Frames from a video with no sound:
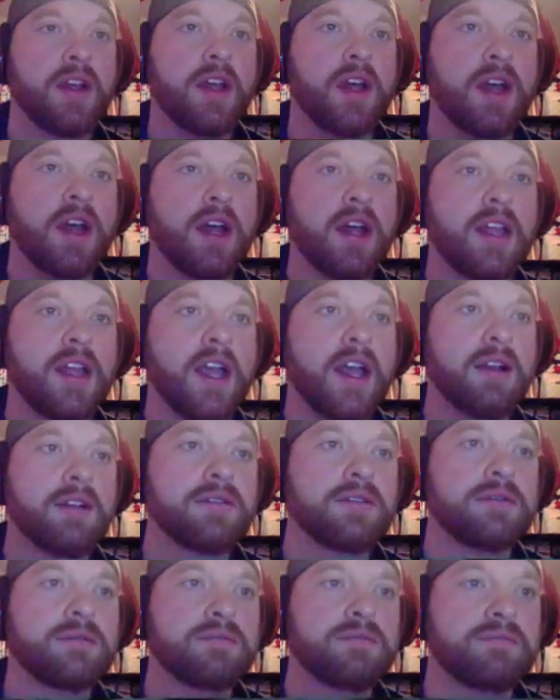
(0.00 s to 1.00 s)
yeah,
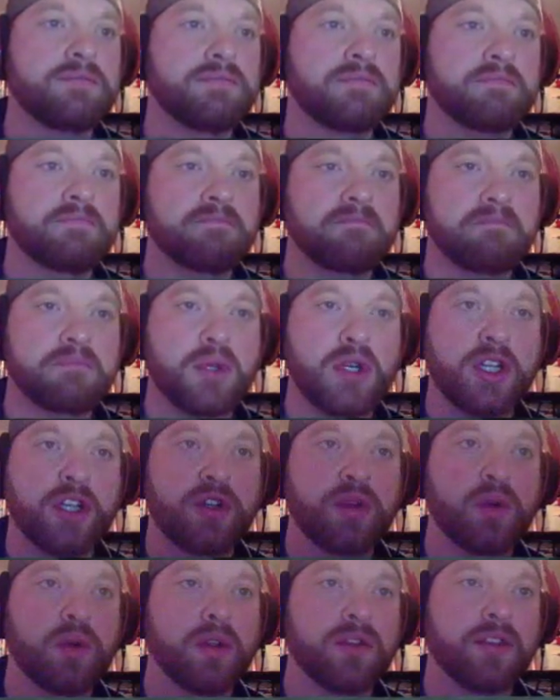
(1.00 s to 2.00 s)
pretty
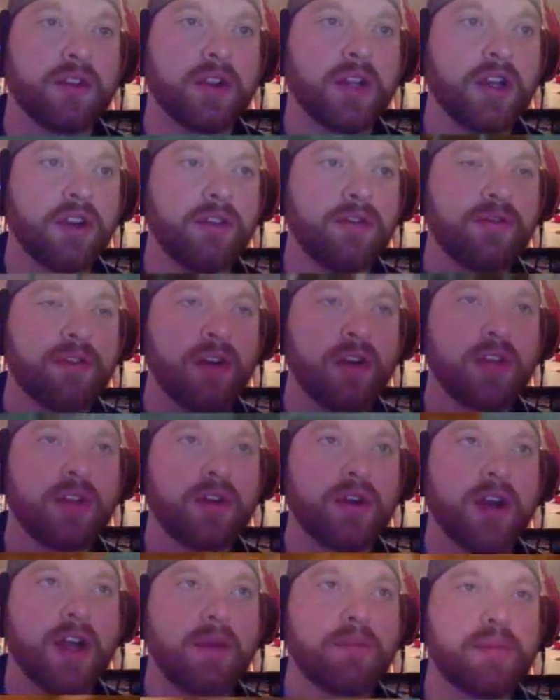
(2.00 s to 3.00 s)
cool. It's a little
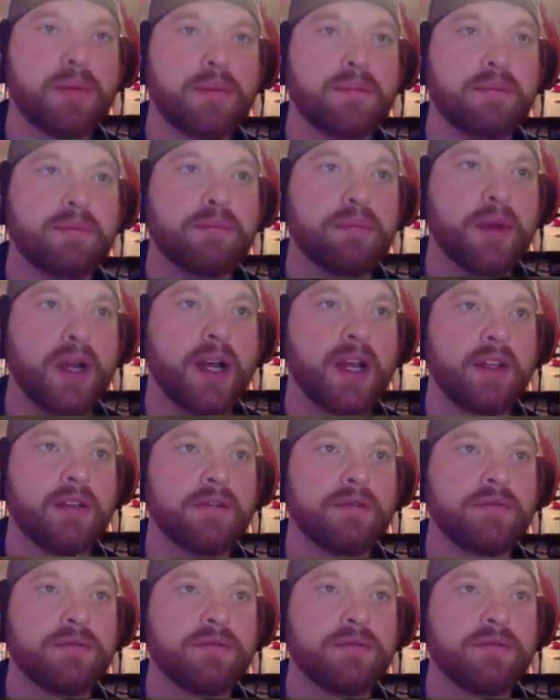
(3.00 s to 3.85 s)
further up, but,